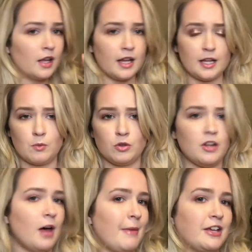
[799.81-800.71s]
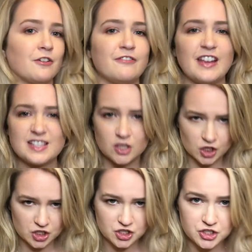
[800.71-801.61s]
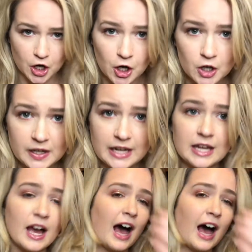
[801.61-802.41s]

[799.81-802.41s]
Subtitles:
It will not make your face look dirty.